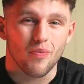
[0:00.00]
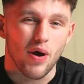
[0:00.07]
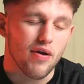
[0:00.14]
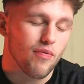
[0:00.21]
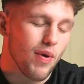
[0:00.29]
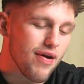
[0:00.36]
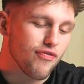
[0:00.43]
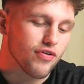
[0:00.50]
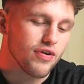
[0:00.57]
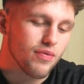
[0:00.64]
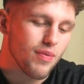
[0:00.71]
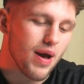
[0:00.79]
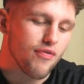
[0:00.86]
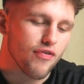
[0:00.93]
I'm waiting for
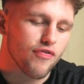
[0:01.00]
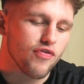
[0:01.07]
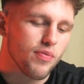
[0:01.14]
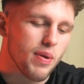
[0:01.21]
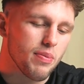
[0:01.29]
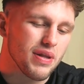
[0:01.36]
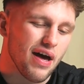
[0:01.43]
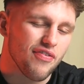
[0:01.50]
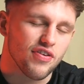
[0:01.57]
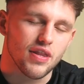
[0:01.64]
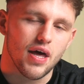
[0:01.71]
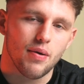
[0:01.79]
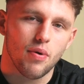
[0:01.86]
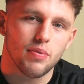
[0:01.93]
a few people laughing
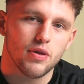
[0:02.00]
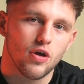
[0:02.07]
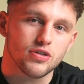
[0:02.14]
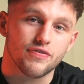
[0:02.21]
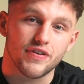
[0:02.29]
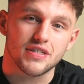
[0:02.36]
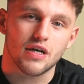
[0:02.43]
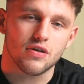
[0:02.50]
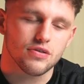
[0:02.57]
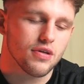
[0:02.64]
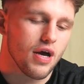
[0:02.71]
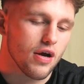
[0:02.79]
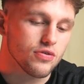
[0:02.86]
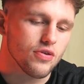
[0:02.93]
there. Probably lots of things
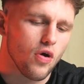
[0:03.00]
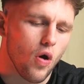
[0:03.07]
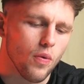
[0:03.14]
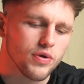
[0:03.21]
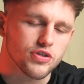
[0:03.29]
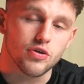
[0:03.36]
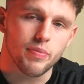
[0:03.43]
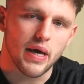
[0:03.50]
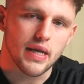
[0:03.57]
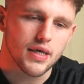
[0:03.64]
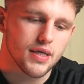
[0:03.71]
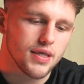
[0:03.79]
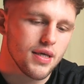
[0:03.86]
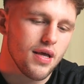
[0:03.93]
I could always do
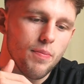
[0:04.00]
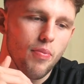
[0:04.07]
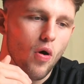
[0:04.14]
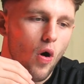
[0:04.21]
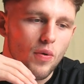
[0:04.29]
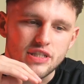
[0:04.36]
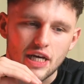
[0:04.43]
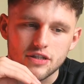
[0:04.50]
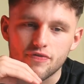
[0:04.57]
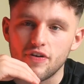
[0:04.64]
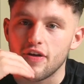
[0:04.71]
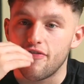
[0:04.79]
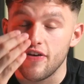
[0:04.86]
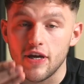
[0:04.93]
better. But always ask
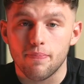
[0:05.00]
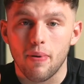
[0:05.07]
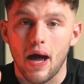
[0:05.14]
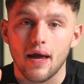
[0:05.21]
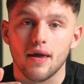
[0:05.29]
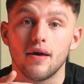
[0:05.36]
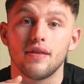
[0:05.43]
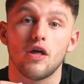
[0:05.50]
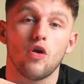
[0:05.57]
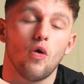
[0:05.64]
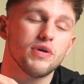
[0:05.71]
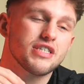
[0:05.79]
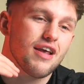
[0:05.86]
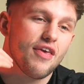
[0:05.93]
for the feedback and then
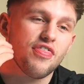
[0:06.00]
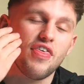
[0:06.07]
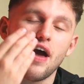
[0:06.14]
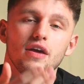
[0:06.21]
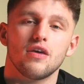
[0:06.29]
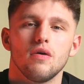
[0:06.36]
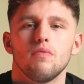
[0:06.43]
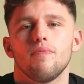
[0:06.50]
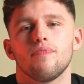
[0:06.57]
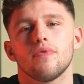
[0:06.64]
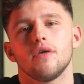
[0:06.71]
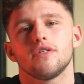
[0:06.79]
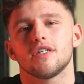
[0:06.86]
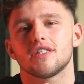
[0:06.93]
always say thank you.
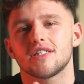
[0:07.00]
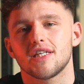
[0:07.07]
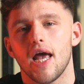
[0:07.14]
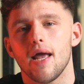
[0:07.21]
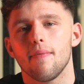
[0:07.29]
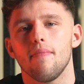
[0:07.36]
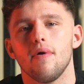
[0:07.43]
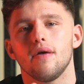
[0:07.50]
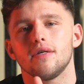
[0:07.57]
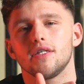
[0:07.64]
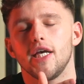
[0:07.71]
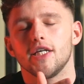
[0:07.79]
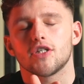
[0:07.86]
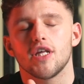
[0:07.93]
It's the same.
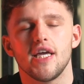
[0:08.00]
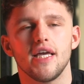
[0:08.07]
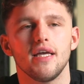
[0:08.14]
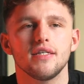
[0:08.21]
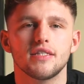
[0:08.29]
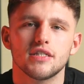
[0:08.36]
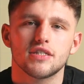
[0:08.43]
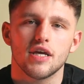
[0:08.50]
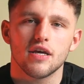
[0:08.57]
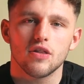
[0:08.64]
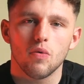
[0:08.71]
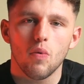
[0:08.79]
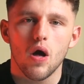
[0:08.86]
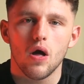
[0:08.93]
It's the easiest thing
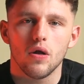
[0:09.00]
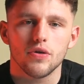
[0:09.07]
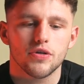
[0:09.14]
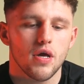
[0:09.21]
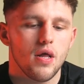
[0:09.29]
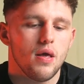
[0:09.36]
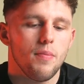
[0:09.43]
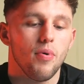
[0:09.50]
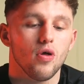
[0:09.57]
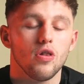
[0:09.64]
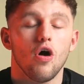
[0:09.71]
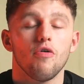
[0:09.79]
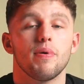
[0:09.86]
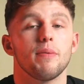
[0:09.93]
in the world, but a
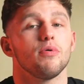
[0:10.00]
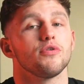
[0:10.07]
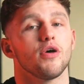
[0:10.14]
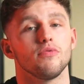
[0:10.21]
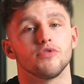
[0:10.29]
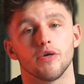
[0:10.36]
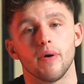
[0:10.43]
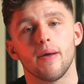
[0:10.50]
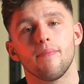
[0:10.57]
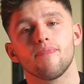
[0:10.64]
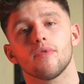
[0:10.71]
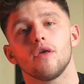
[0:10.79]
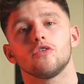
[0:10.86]
lot of people don't do it.